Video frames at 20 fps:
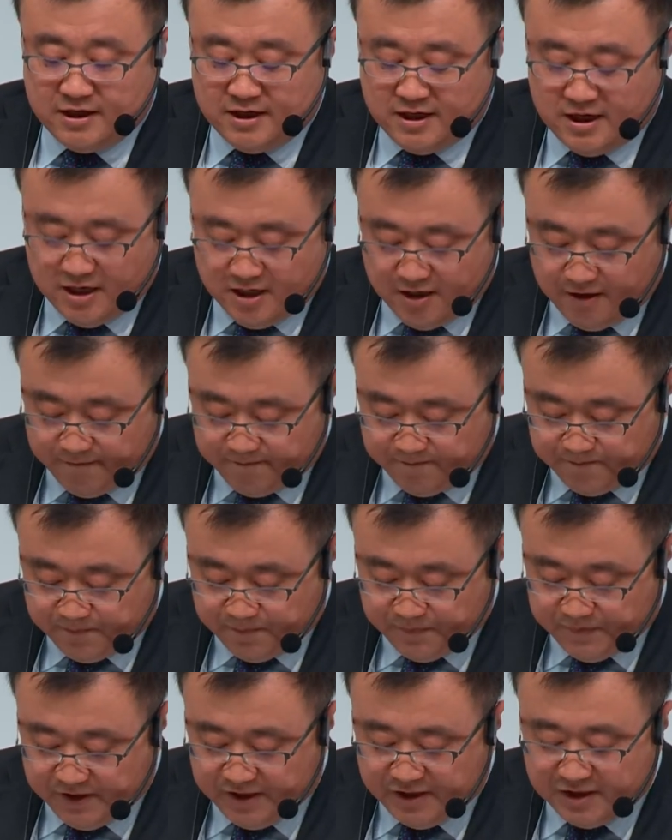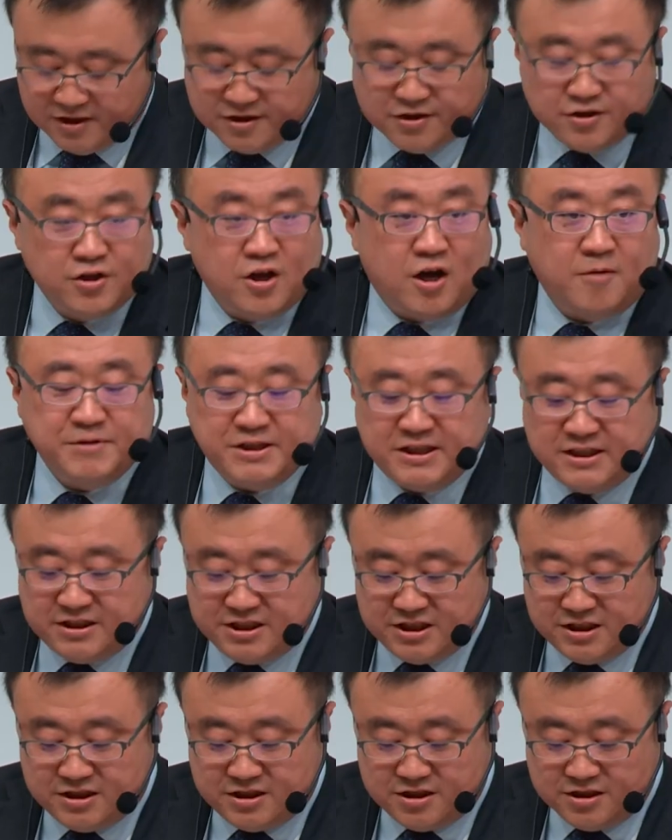In a
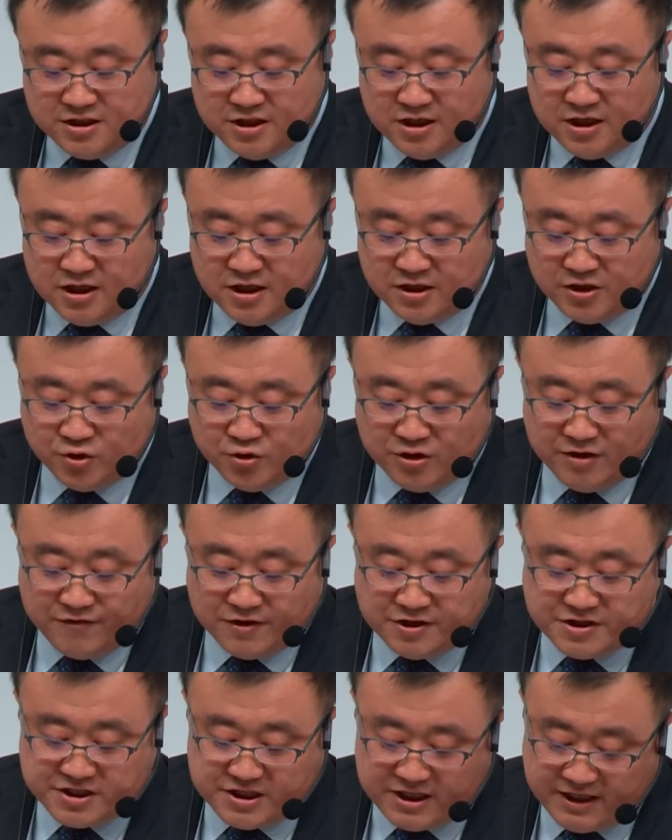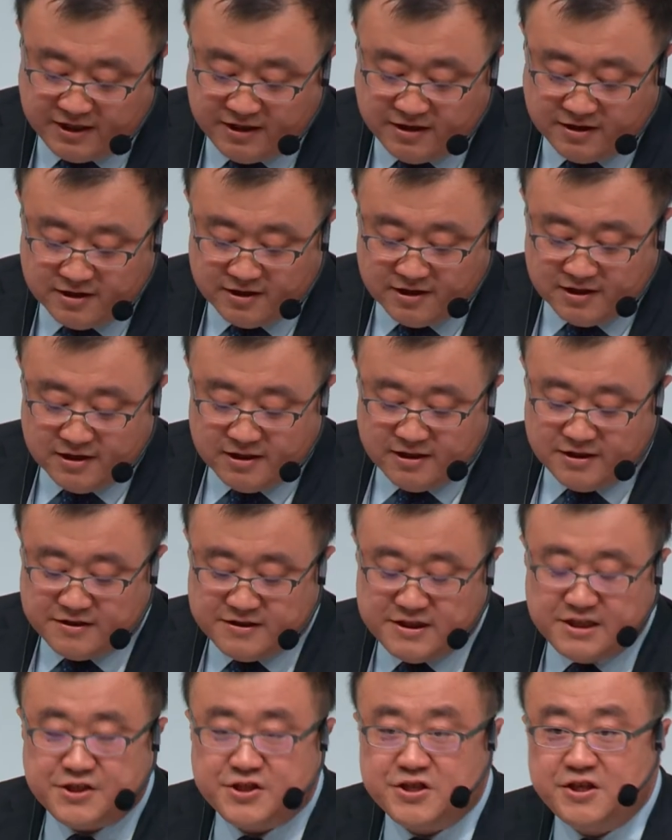nominated university,
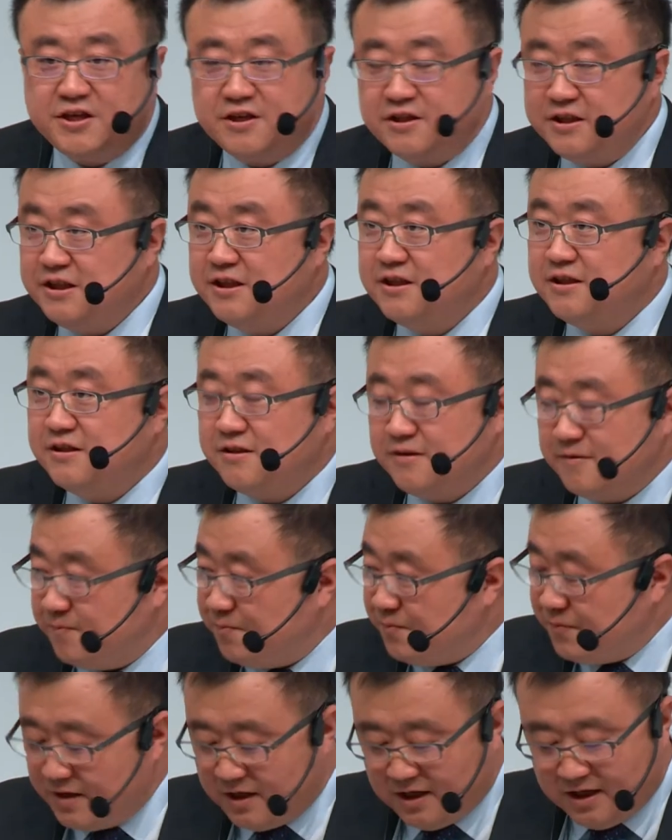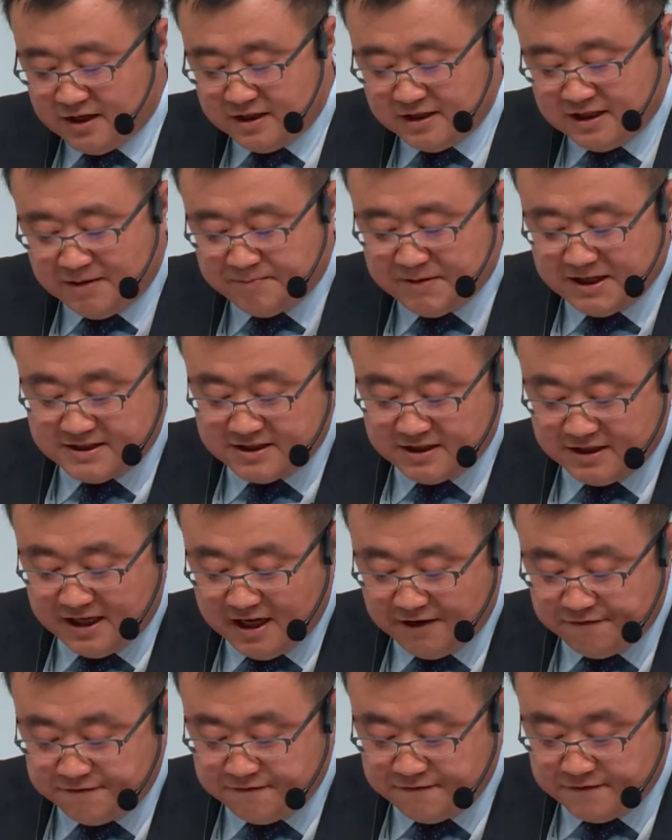this year in
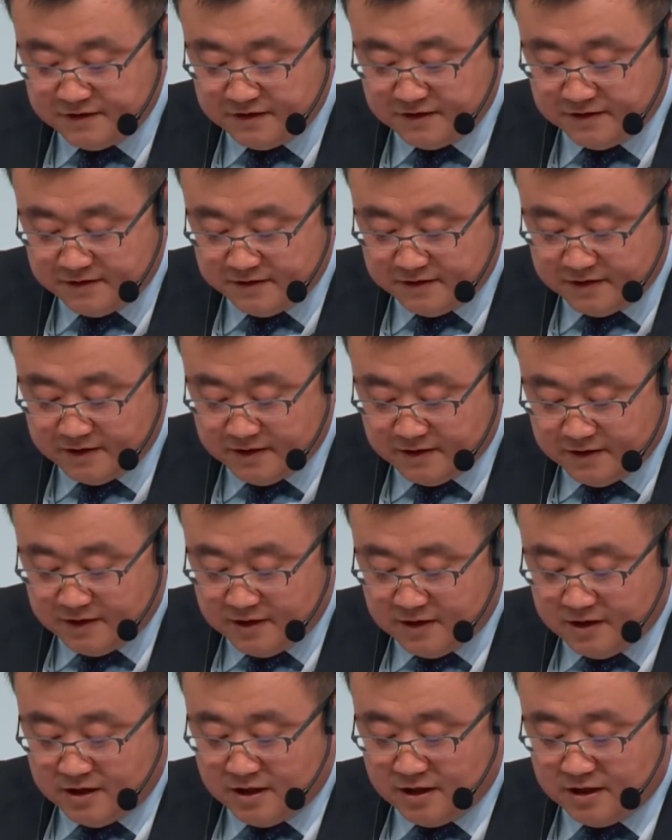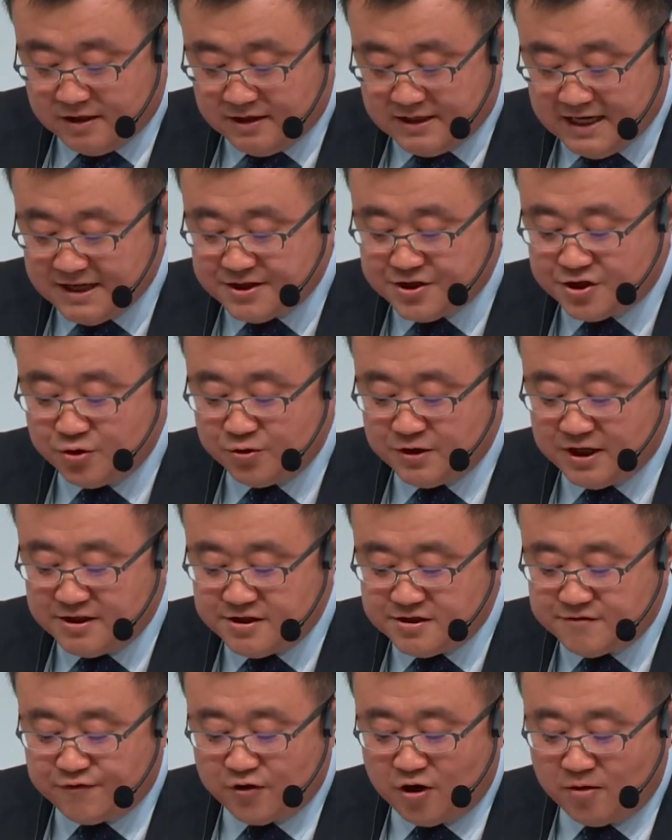Nabazayev, that
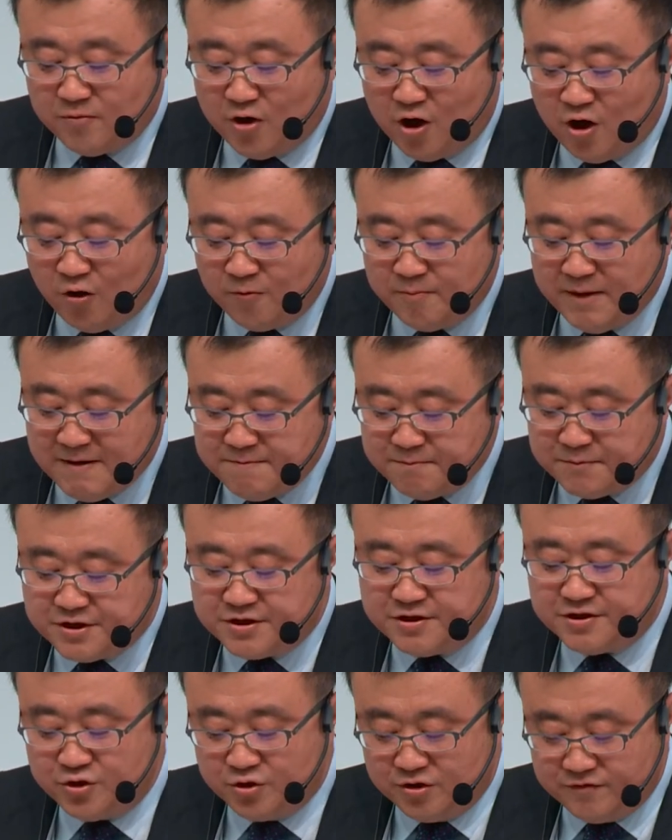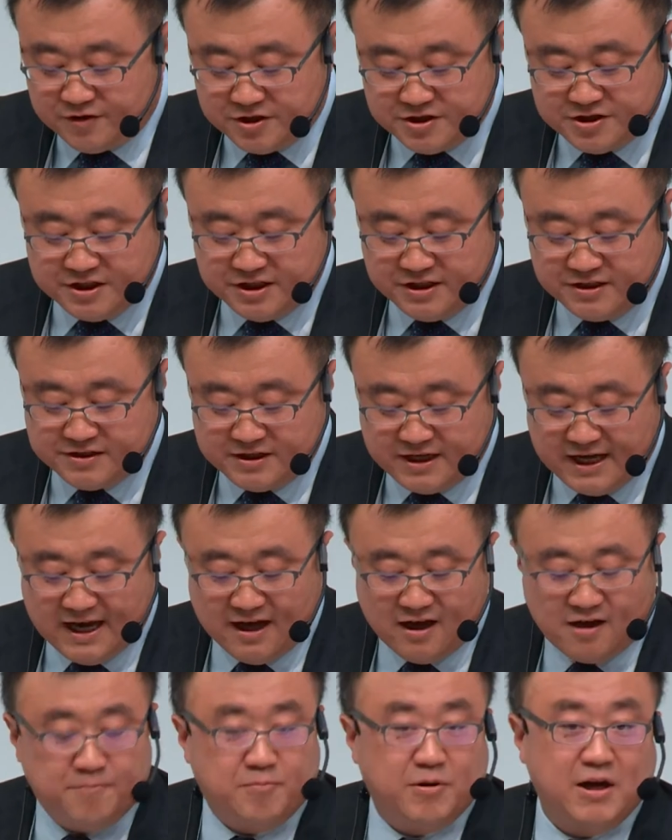students from all member universities can
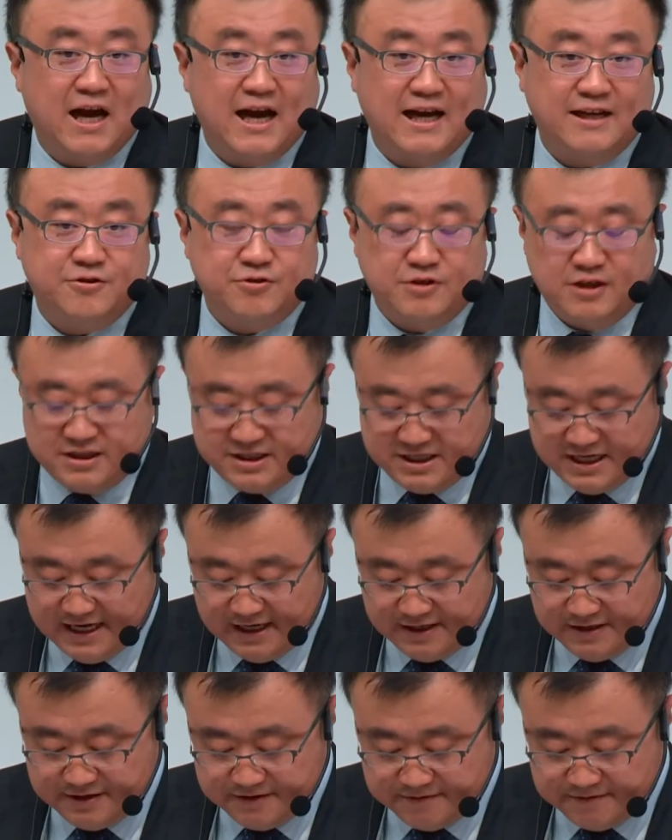apply to attend.